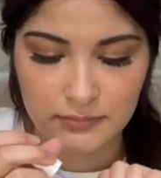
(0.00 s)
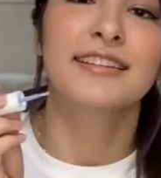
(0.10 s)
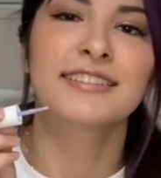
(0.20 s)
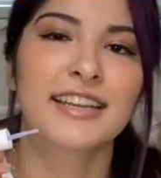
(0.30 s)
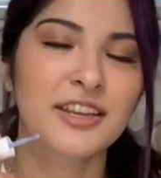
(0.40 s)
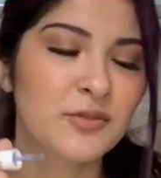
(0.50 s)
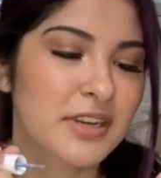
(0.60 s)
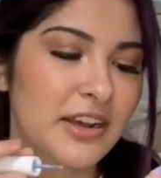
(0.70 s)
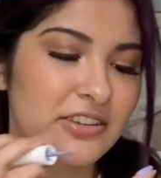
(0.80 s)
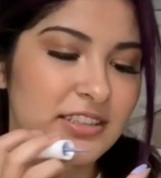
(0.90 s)
Does anyone
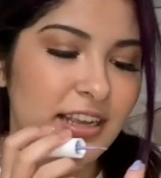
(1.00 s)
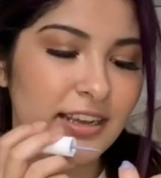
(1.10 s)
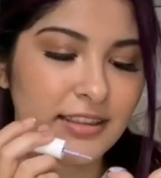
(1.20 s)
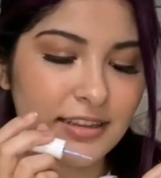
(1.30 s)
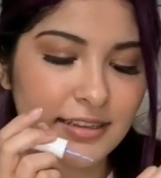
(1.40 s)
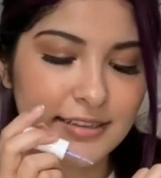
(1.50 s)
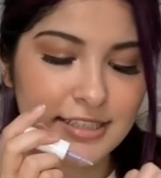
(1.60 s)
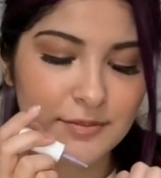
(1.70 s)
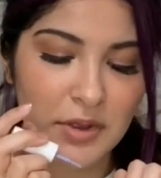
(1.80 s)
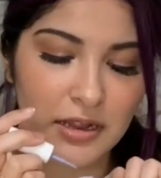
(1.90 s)
else like the
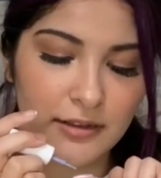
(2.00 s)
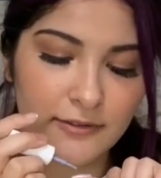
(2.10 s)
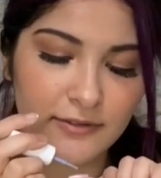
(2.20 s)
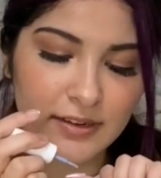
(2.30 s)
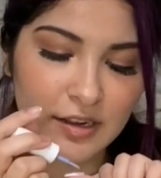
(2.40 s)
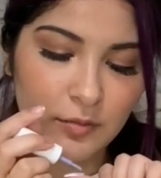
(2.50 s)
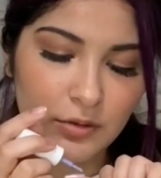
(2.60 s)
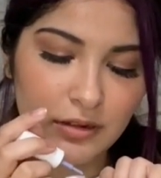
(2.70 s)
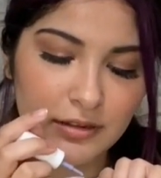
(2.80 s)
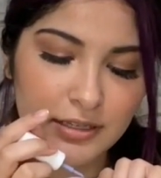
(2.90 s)
smell of nail
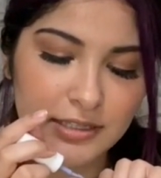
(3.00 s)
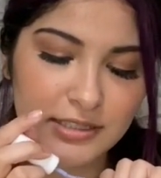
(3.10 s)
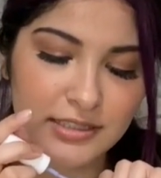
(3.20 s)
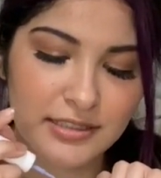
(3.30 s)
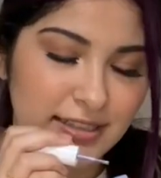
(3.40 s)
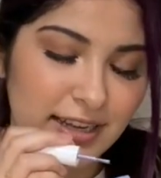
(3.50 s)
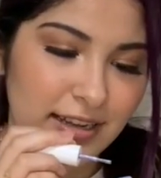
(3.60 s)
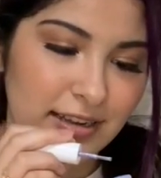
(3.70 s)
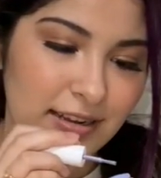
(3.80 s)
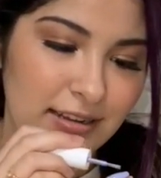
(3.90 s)
polish? It's
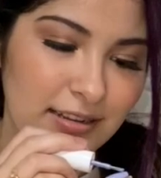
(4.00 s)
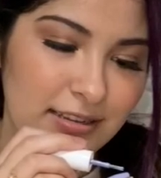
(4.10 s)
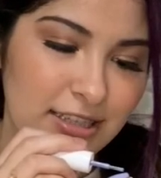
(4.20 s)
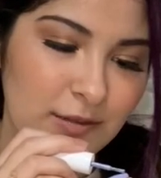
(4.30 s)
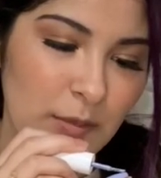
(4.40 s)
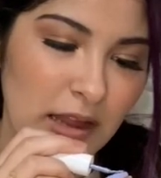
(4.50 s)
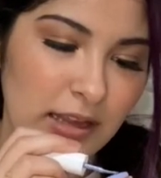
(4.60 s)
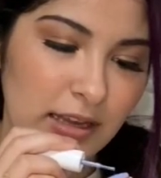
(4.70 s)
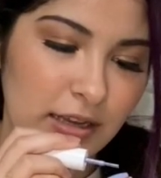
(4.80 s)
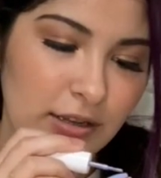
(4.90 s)
like
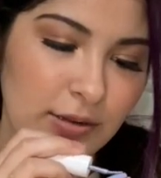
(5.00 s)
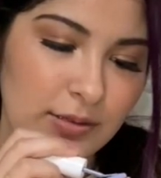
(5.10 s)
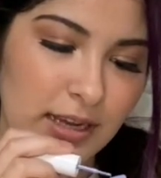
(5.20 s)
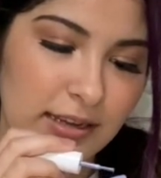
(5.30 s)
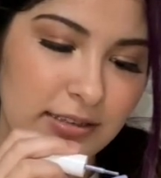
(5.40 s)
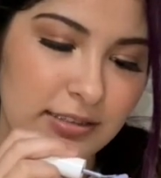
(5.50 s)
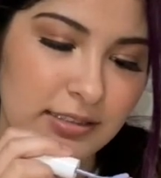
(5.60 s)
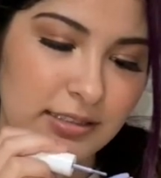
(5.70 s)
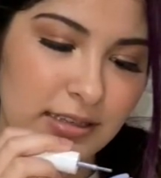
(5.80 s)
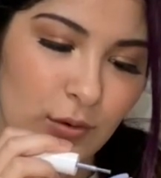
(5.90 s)
smelling new
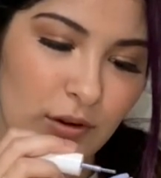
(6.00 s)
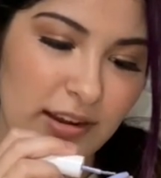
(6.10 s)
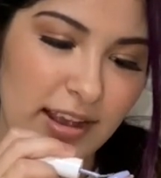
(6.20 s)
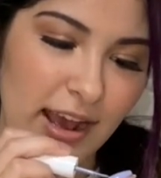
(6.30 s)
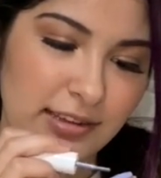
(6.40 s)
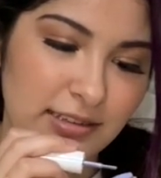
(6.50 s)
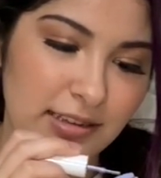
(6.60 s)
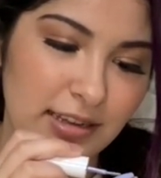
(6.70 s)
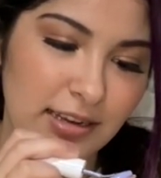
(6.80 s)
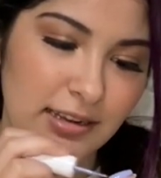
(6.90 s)
tires or
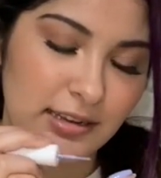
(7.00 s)
gasoline.